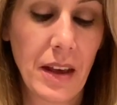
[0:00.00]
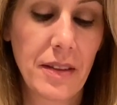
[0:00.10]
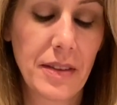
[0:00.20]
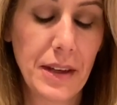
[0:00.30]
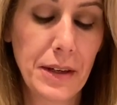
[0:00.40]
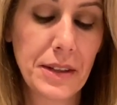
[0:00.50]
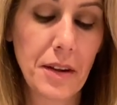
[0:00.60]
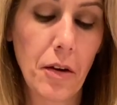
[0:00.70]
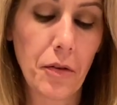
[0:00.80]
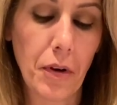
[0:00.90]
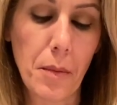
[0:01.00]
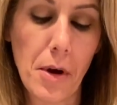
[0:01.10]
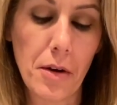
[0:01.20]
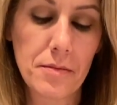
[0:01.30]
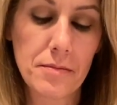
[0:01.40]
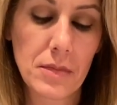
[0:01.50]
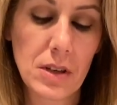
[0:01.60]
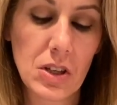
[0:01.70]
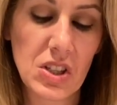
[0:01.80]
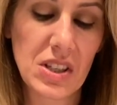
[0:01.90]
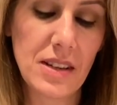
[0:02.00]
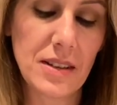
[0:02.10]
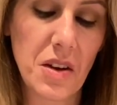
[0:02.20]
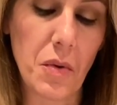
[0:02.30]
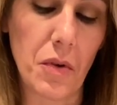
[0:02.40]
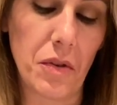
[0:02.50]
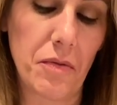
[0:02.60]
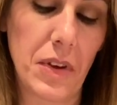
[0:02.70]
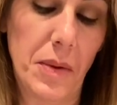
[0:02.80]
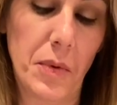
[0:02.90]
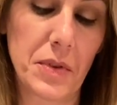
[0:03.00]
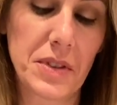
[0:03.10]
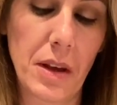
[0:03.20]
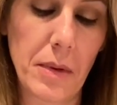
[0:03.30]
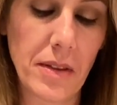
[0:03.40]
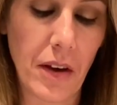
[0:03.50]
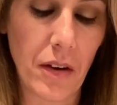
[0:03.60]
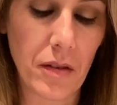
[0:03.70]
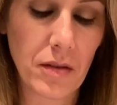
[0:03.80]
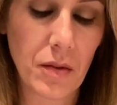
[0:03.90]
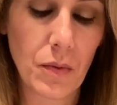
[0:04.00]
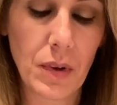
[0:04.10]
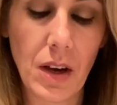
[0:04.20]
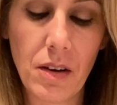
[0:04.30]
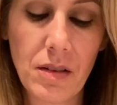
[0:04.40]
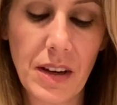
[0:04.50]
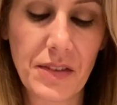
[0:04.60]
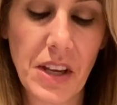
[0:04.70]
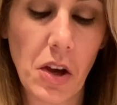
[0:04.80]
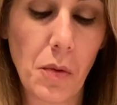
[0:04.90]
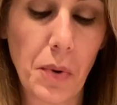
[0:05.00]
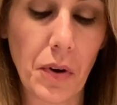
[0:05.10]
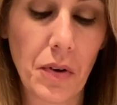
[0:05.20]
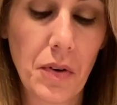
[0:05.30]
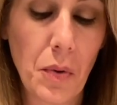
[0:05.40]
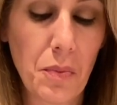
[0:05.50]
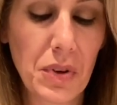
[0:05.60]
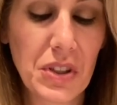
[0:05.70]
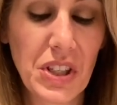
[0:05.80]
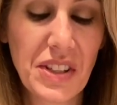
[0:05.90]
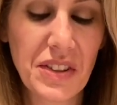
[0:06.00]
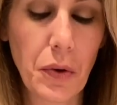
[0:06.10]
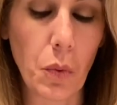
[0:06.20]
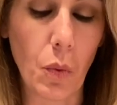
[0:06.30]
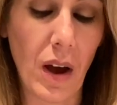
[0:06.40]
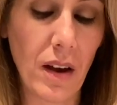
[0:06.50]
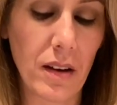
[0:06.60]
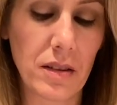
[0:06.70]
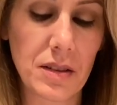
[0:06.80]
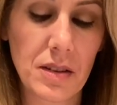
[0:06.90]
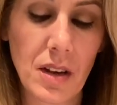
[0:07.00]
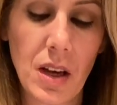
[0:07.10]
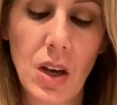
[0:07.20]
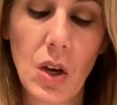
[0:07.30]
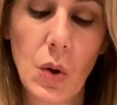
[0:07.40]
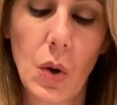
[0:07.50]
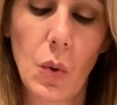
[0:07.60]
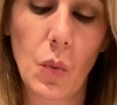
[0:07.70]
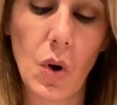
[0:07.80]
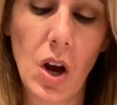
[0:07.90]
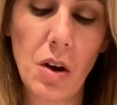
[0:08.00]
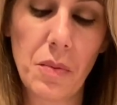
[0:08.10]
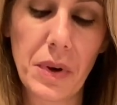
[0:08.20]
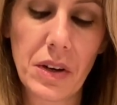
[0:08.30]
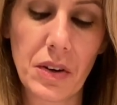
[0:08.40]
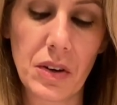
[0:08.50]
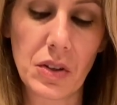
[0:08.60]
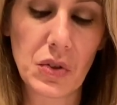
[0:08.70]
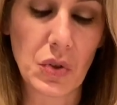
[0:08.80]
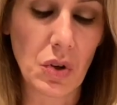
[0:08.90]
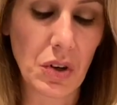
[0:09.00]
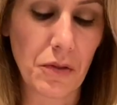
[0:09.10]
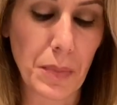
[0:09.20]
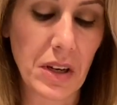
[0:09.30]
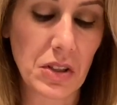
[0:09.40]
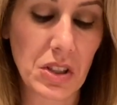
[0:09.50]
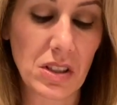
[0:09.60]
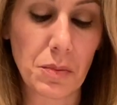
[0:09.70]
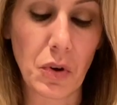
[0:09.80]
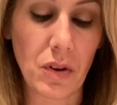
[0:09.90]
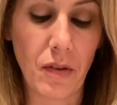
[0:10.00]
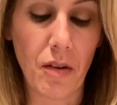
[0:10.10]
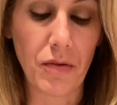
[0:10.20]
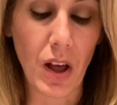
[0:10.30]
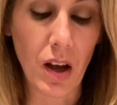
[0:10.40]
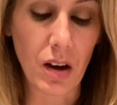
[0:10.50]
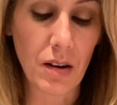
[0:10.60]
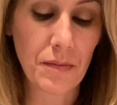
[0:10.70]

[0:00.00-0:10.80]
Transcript: Then he saw Grandma. She's so old and feeble, Sammy thought. We all have to help her, but she's so wise. We're all better and stronger because she's a part of our flock.